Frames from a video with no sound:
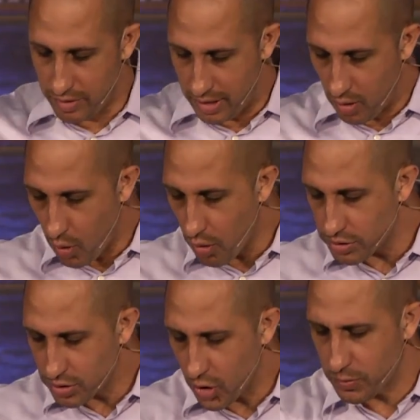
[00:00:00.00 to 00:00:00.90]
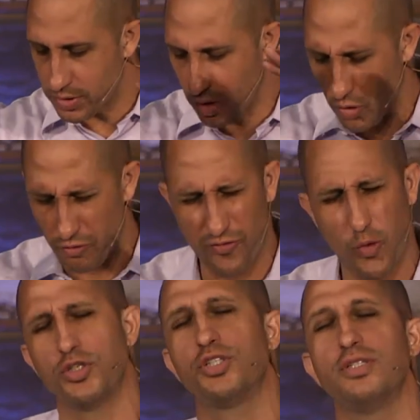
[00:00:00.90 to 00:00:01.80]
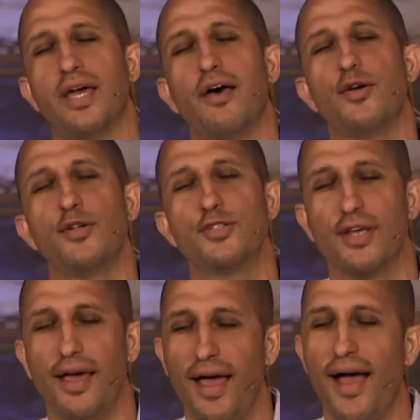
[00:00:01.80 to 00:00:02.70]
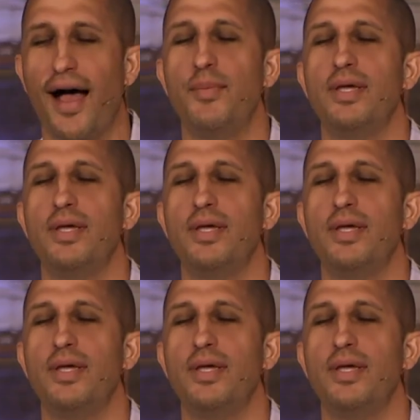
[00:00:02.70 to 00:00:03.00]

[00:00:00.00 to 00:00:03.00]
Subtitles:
They read horoscopes. They go to fortune tellers.